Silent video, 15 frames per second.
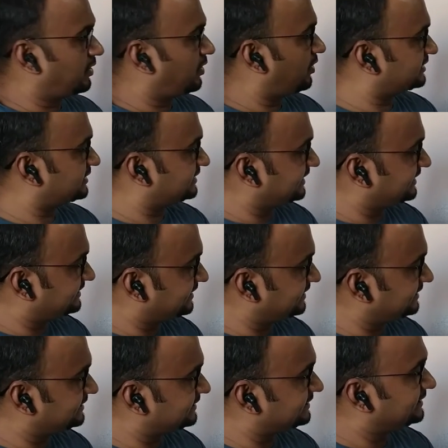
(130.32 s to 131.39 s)

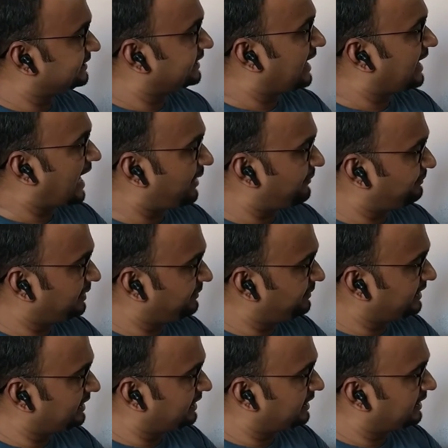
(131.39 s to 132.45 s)
osteichthyes,
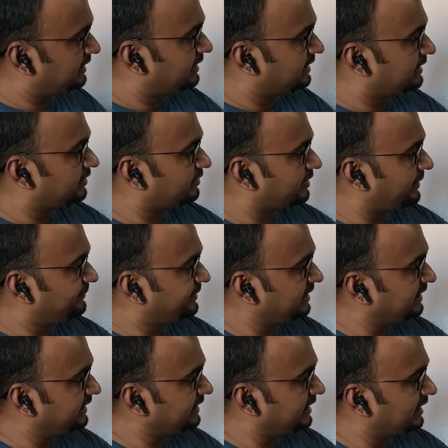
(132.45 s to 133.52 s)
amphibia,
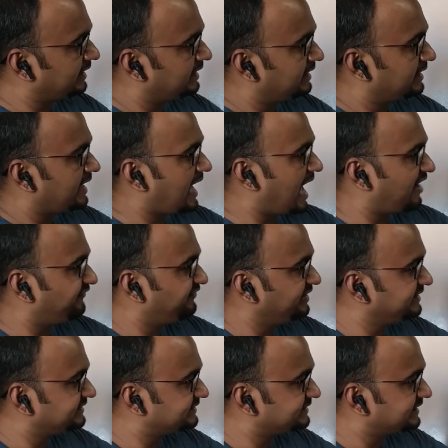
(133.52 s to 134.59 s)
reptilia,
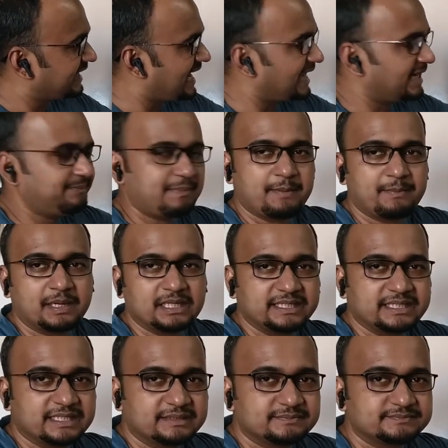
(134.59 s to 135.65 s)
aves and
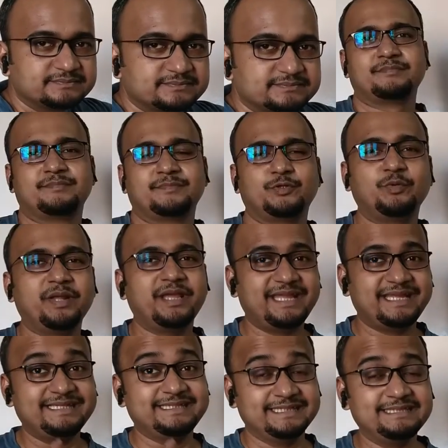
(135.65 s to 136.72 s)
mammalia. Today
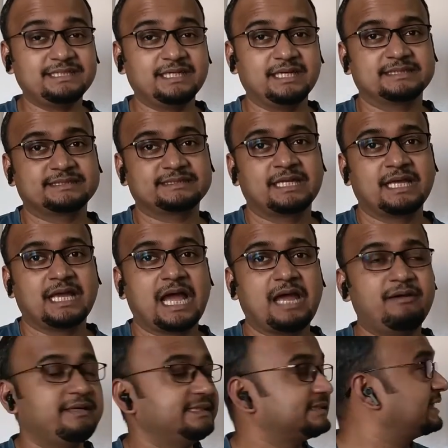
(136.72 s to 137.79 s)
in this class,
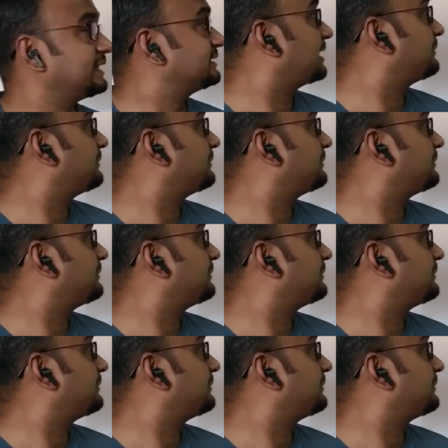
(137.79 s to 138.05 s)
I'll discuss